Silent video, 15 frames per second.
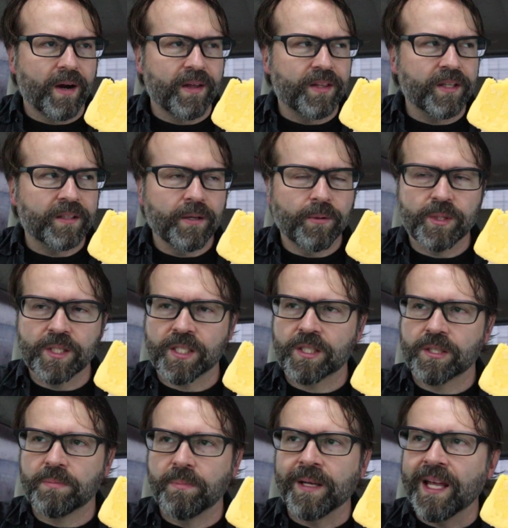I think there was a
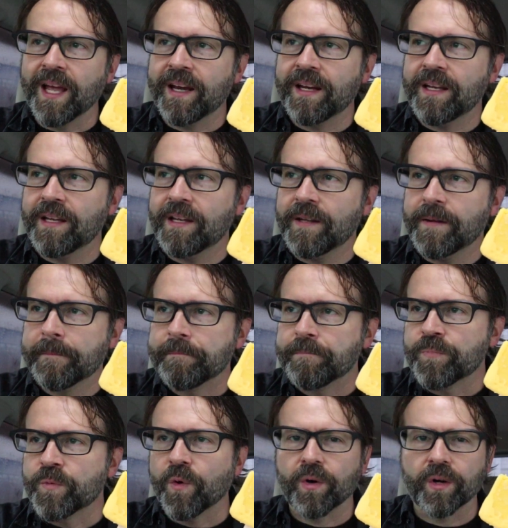spaghetti
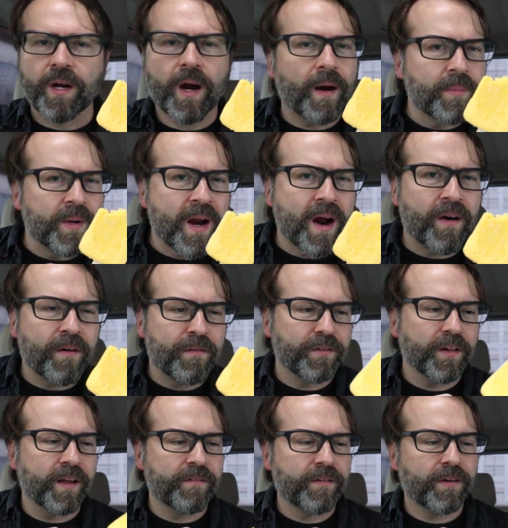or carbonara
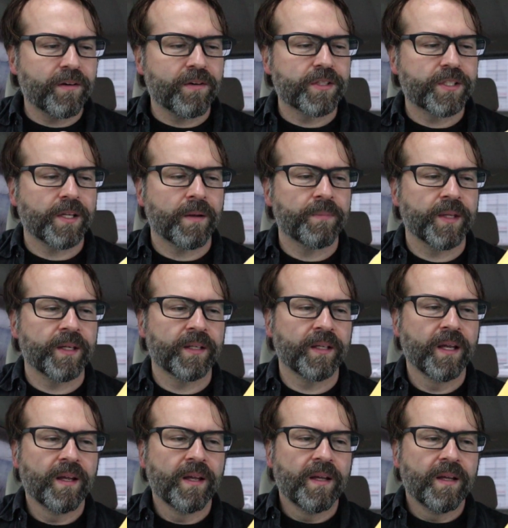flavor or something.
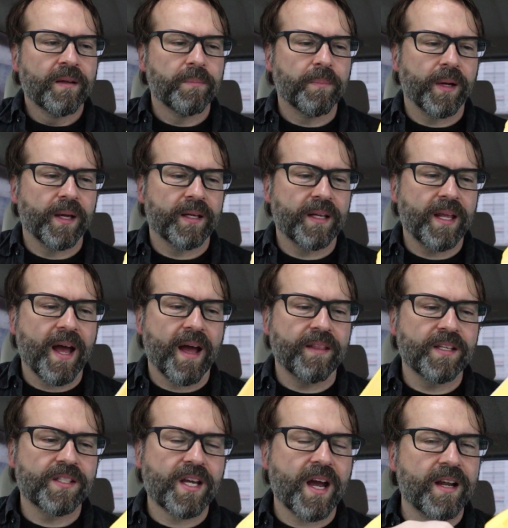But yeah,
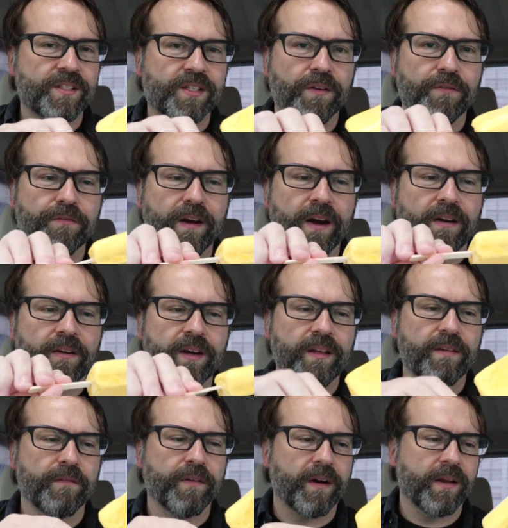these guys are very,
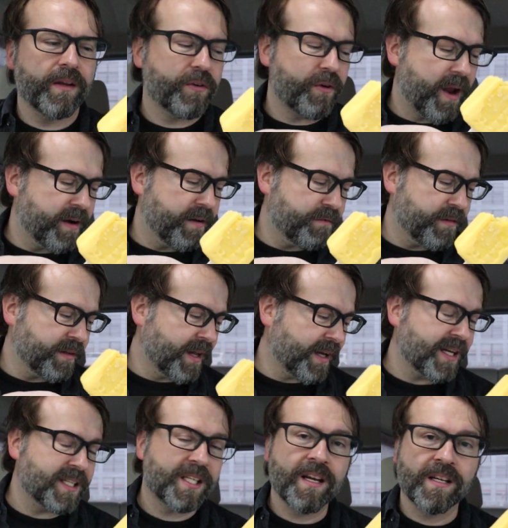very creative. And like
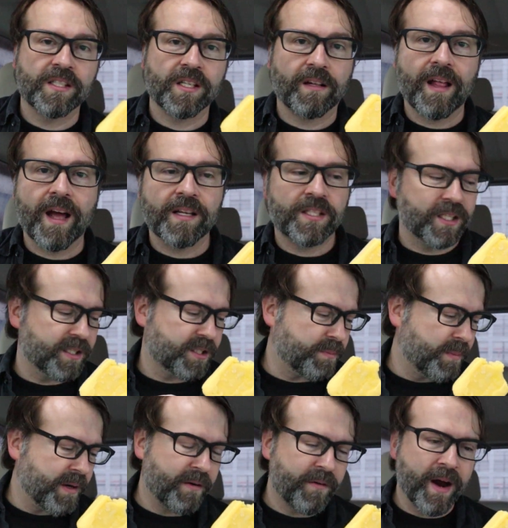I said, it's a classic. It's
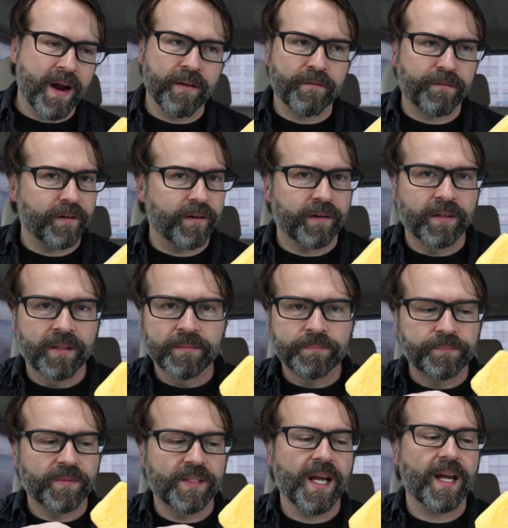been around for
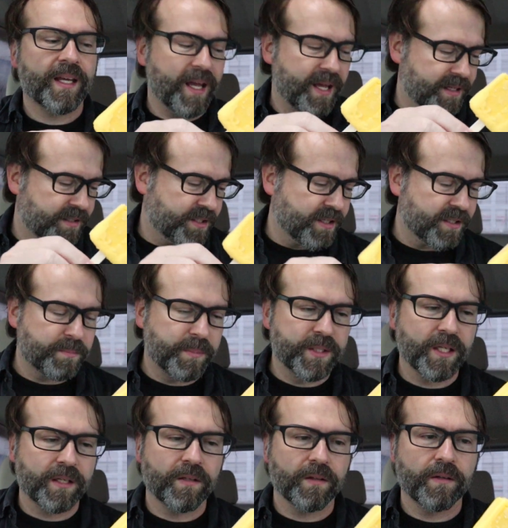decades, this
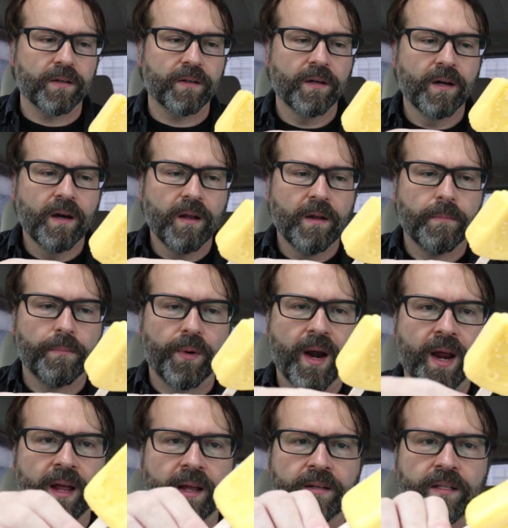particular
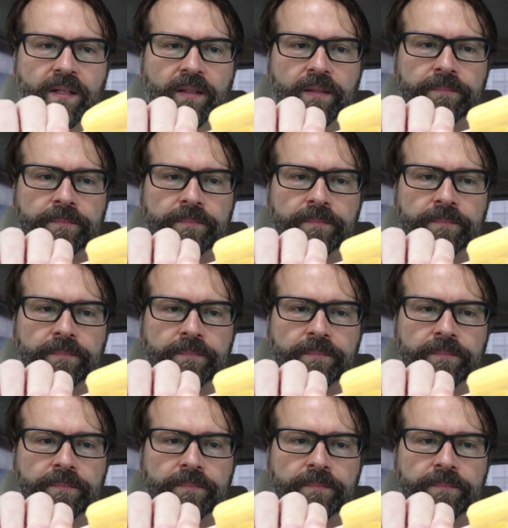brand.